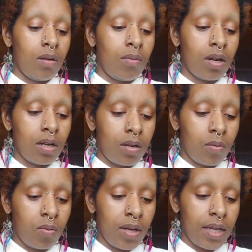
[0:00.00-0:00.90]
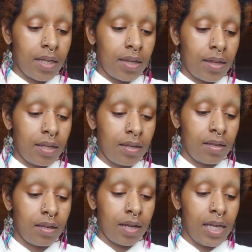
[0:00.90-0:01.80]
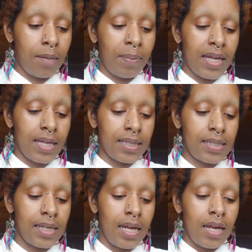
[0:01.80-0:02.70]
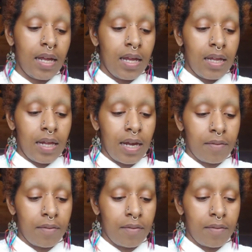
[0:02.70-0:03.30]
We work with honeybees that